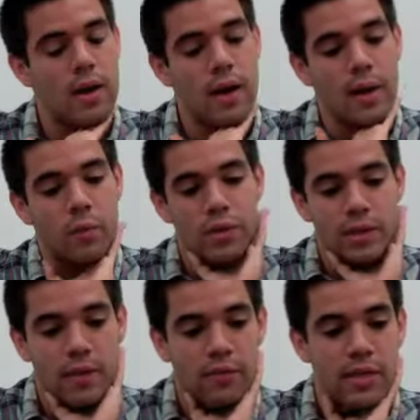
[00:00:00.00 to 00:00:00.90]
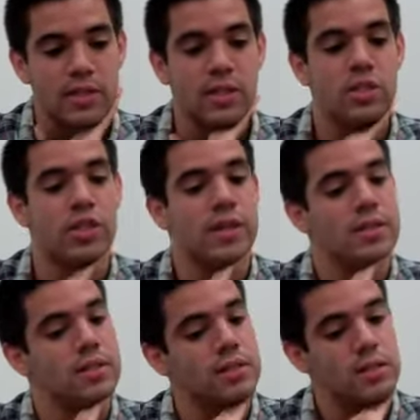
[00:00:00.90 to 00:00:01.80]
I would definitely
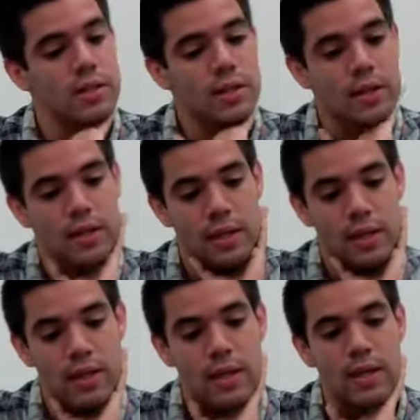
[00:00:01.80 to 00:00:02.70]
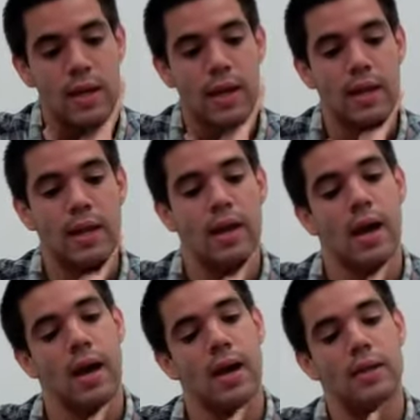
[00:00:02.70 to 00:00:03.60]
suggest getting
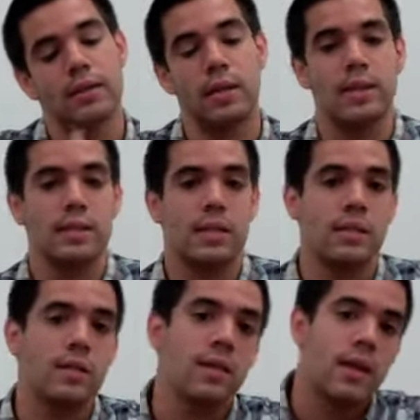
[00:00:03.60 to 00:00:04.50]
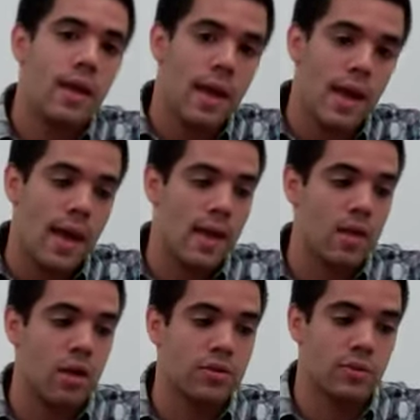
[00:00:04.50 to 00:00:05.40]
on LinkedIn and
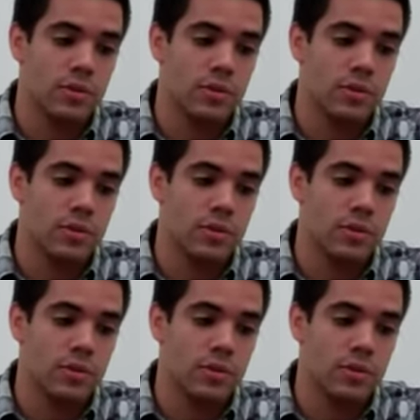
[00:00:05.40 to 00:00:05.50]
also